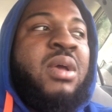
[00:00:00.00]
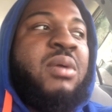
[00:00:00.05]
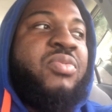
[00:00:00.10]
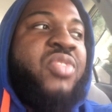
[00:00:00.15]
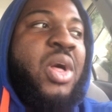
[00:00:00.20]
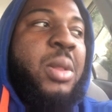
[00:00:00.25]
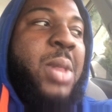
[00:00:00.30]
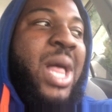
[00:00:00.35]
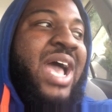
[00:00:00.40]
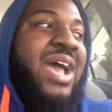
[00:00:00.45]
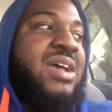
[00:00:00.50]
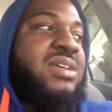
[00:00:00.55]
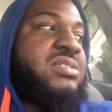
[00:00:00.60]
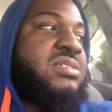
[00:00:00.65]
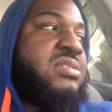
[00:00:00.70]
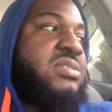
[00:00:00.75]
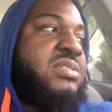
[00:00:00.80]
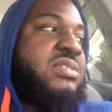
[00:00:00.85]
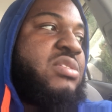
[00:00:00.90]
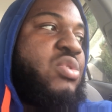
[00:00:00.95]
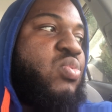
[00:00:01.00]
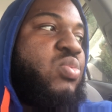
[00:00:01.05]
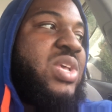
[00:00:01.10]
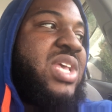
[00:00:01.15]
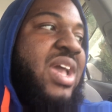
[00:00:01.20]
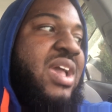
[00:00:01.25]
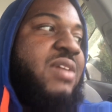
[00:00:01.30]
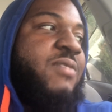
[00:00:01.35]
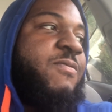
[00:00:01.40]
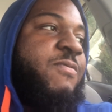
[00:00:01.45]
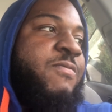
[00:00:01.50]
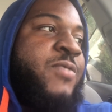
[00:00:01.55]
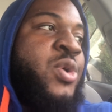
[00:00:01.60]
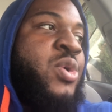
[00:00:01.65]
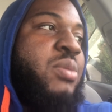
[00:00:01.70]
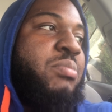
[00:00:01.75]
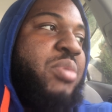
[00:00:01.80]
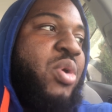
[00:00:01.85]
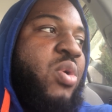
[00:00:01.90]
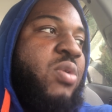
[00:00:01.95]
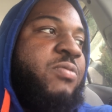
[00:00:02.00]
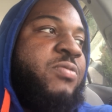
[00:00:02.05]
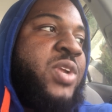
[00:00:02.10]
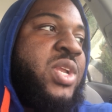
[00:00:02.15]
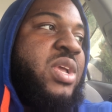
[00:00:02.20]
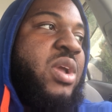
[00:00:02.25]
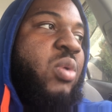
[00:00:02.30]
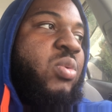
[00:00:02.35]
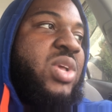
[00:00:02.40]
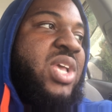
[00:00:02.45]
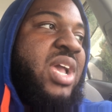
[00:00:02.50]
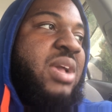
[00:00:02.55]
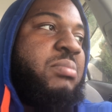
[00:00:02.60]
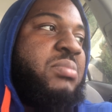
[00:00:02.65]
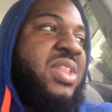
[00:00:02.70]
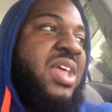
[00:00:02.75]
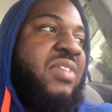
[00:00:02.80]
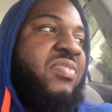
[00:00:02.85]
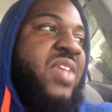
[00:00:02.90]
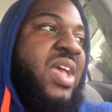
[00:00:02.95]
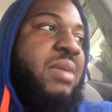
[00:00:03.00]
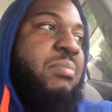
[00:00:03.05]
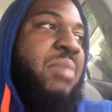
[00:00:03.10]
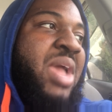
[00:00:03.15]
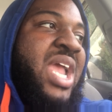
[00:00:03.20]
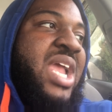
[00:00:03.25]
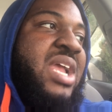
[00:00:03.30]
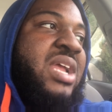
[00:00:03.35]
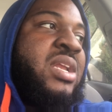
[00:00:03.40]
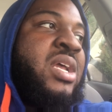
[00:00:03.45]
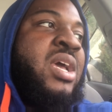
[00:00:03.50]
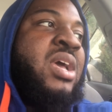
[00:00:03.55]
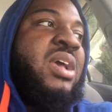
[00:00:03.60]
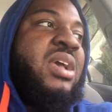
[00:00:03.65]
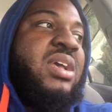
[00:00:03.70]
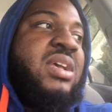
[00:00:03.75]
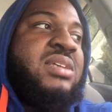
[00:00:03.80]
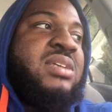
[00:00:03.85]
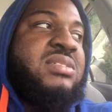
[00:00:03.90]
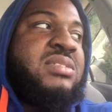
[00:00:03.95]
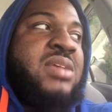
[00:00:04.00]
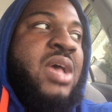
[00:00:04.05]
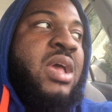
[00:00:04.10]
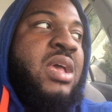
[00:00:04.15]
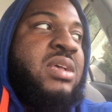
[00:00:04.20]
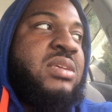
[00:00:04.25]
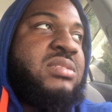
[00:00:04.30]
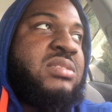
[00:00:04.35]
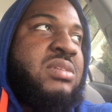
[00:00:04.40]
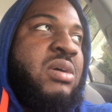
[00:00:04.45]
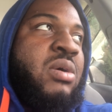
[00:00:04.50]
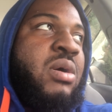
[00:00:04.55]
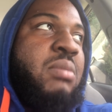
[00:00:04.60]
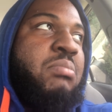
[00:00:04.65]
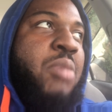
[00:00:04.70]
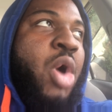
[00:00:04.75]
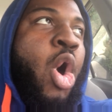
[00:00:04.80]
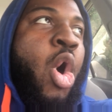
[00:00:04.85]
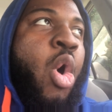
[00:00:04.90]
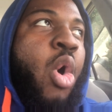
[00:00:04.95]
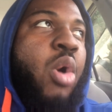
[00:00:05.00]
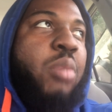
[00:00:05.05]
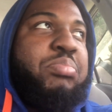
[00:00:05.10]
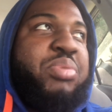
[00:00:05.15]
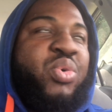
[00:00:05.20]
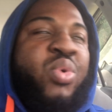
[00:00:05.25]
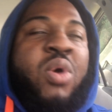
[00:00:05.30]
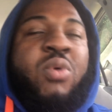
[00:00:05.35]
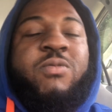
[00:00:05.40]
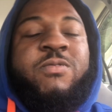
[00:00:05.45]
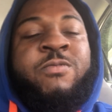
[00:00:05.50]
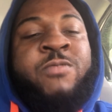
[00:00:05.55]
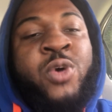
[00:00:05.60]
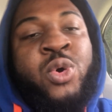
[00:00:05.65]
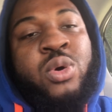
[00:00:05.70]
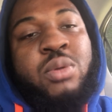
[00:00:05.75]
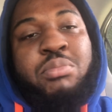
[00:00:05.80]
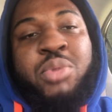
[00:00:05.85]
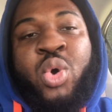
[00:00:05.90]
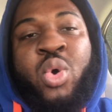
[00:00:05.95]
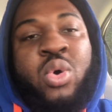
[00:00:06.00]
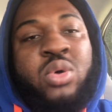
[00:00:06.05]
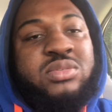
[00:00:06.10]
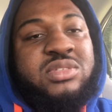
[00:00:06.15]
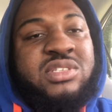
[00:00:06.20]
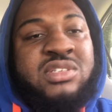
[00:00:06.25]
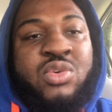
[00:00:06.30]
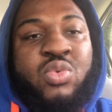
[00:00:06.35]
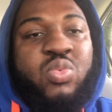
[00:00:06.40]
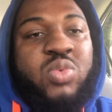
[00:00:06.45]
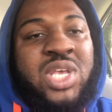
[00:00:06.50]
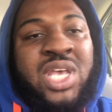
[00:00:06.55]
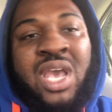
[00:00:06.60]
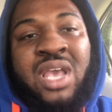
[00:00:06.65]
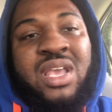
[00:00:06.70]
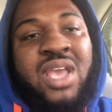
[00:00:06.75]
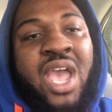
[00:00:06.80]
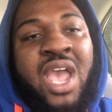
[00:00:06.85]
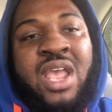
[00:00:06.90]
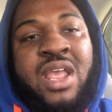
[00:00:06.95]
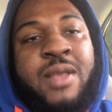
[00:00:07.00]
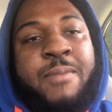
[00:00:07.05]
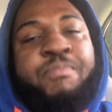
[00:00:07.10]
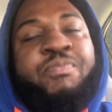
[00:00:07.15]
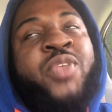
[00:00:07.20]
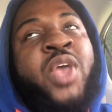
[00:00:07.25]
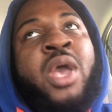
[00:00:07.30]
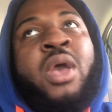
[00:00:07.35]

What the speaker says: The last 2K football video game that they made is All-Pro Football 2K8.